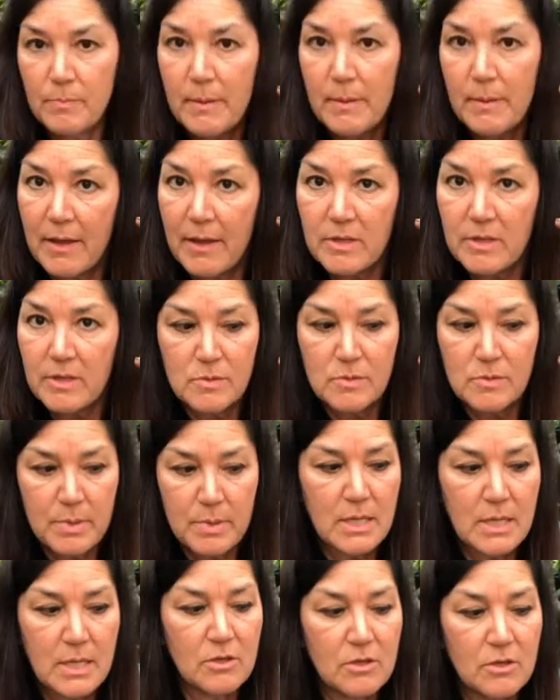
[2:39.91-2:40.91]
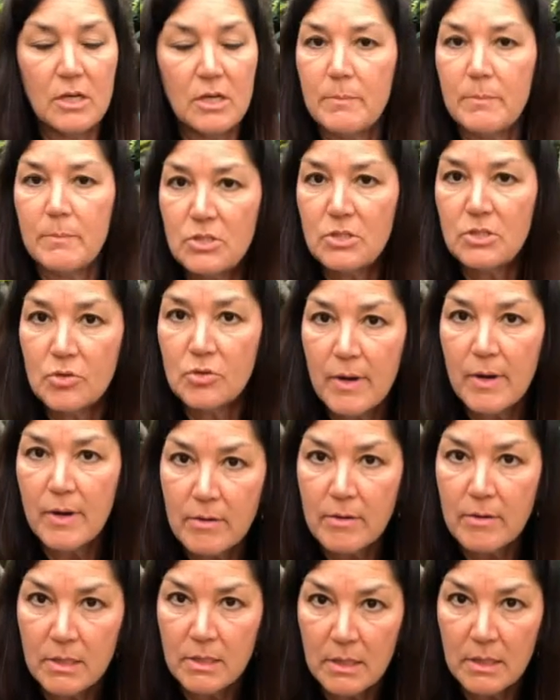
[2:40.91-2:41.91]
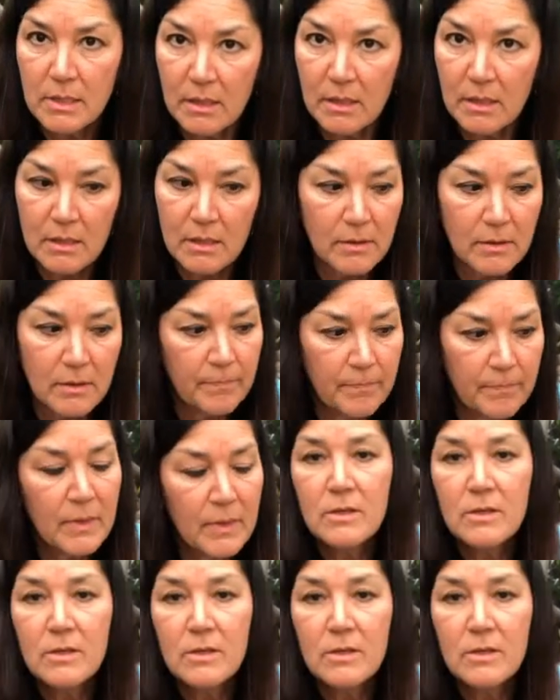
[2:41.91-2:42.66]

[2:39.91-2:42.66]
be about this big, they're going to be too crowded in here.